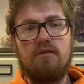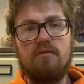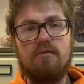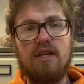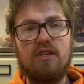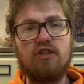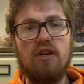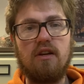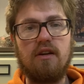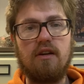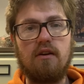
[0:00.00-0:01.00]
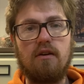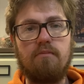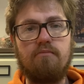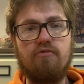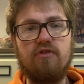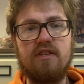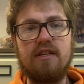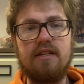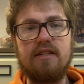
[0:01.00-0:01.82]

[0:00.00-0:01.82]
was actually a pretty